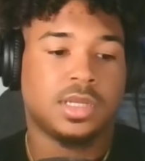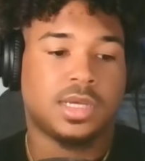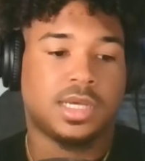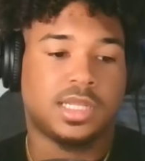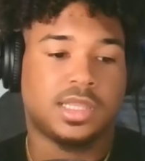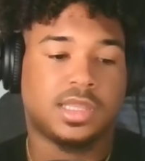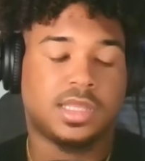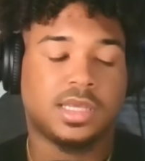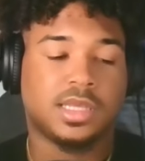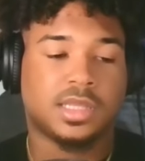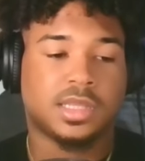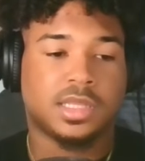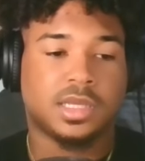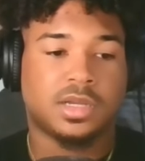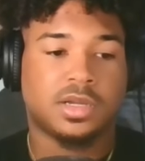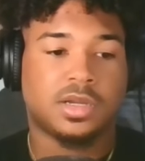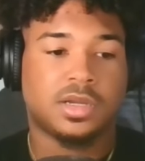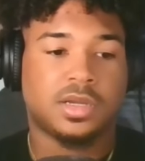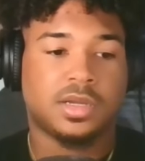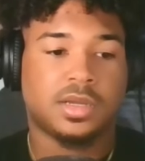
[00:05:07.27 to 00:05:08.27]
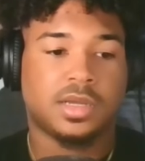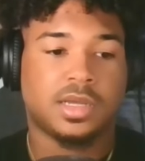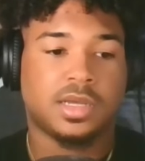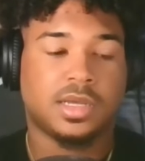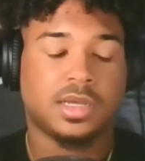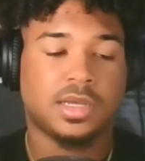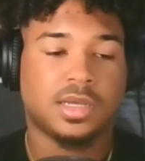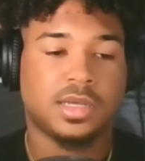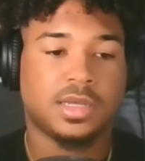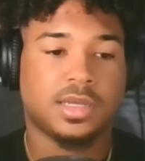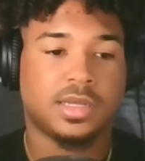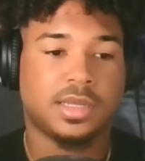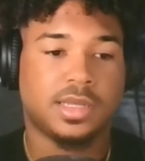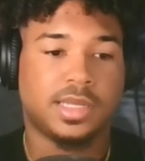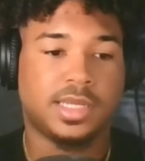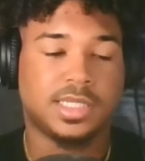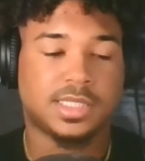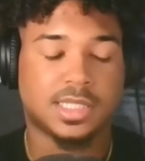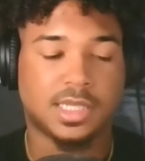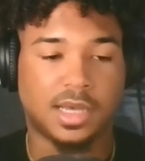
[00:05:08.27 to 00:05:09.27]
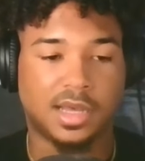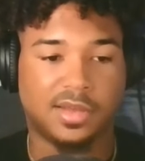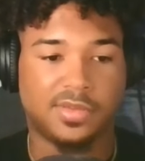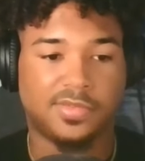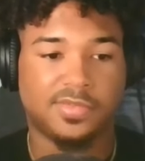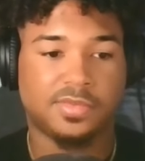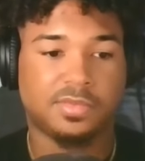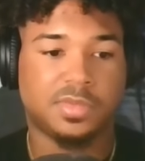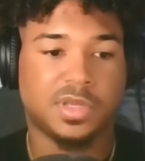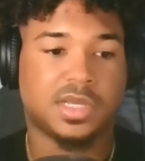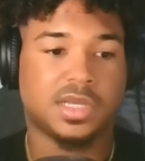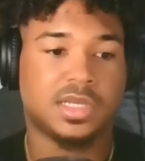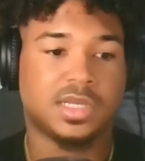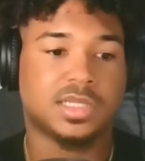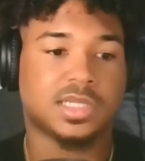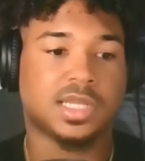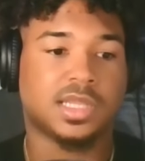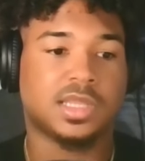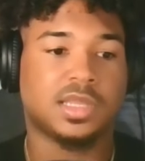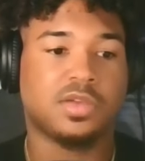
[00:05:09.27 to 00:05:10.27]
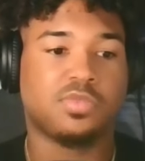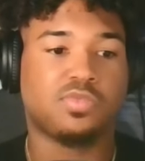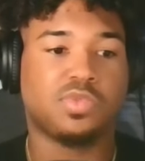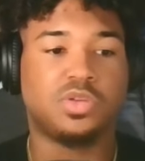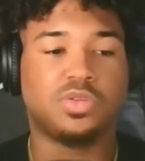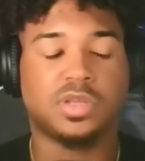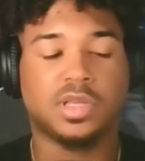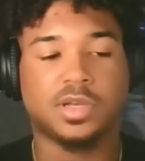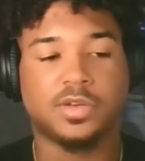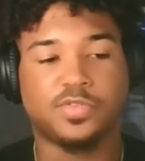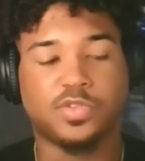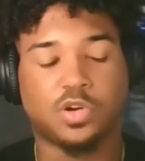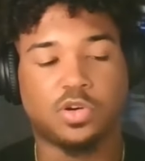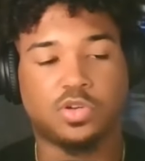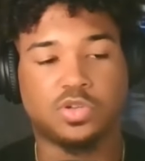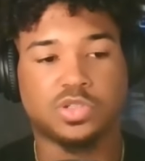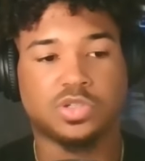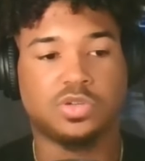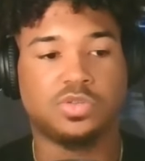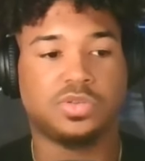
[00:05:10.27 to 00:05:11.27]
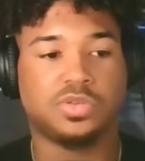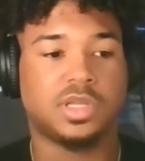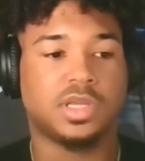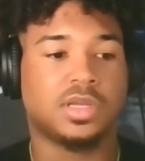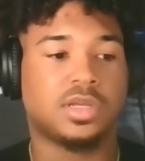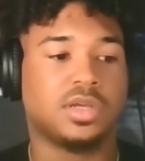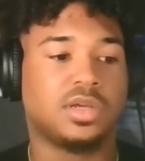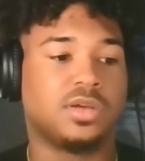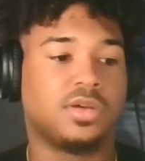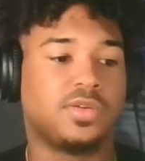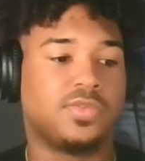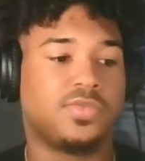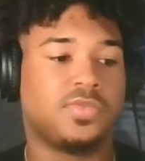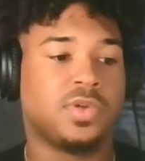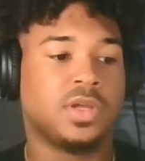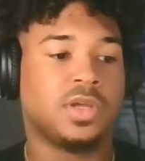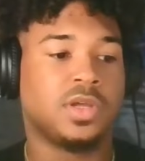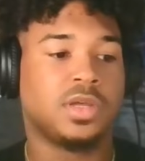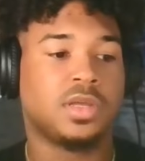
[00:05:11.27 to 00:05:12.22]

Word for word: I think there it's tough because I think when you think of culture, you think of